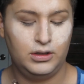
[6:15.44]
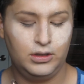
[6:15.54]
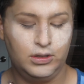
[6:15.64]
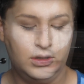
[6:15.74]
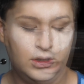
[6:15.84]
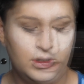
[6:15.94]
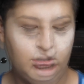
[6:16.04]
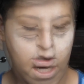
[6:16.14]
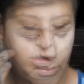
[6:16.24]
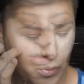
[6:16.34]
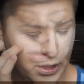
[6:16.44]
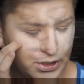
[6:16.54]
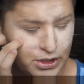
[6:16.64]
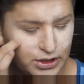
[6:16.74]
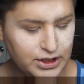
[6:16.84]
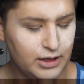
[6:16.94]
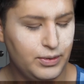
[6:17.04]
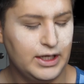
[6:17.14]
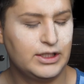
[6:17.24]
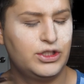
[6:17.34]
Next, I'm going to dip
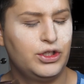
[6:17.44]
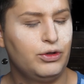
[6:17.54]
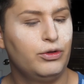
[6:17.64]
into